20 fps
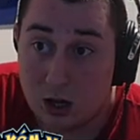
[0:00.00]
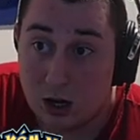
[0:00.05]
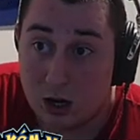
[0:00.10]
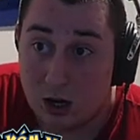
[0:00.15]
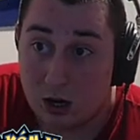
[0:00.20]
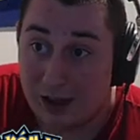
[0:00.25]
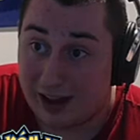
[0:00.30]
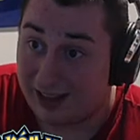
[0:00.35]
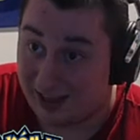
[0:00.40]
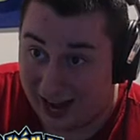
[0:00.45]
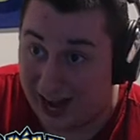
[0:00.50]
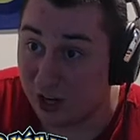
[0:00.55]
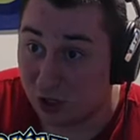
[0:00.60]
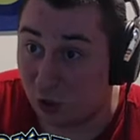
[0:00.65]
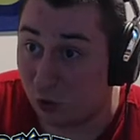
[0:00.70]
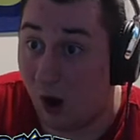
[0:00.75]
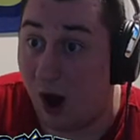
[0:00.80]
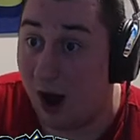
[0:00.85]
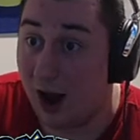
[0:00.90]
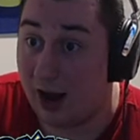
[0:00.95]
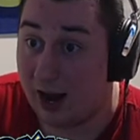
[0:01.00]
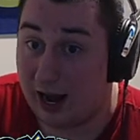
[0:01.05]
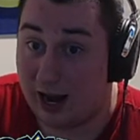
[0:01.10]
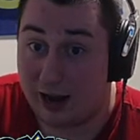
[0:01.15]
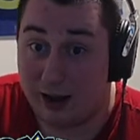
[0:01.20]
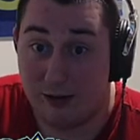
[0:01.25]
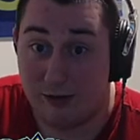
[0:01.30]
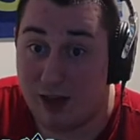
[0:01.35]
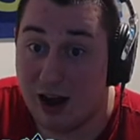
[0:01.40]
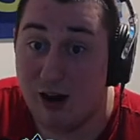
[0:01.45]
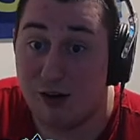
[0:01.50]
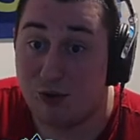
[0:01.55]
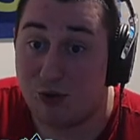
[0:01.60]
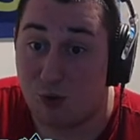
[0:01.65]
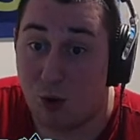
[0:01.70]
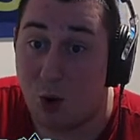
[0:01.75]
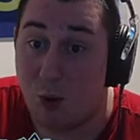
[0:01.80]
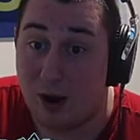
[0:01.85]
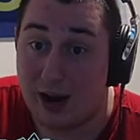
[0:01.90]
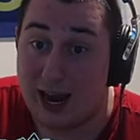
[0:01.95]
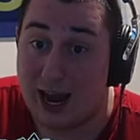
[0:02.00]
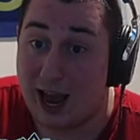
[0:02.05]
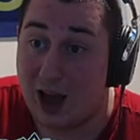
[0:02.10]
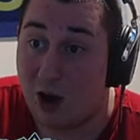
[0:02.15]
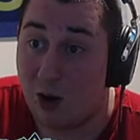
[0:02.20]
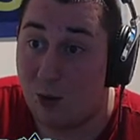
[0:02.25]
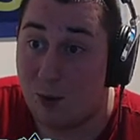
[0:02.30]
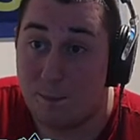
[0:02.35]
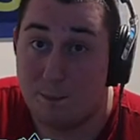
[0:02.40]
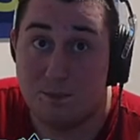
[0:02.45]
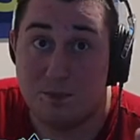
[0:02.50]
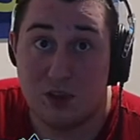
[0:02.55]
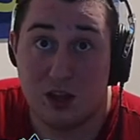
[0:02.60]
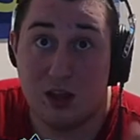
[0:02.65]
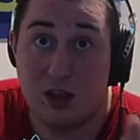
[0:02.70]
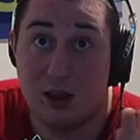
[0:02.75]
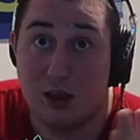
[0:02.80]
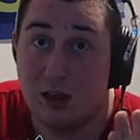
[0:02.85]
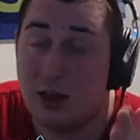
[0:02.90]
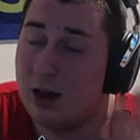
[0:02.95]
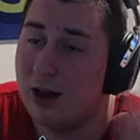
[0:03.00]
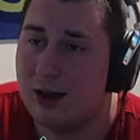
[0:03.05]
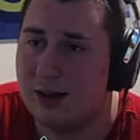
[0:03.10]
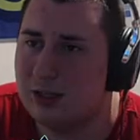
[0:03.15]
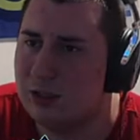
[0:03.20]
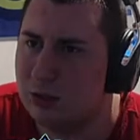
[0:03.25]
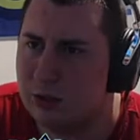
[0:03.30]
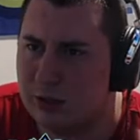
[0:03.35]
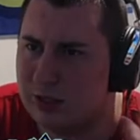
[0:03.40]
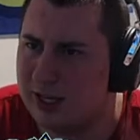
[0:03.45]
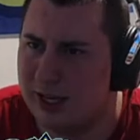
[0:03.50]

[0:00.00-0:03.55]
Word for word: Like they're trying. They're throwing out as soon as they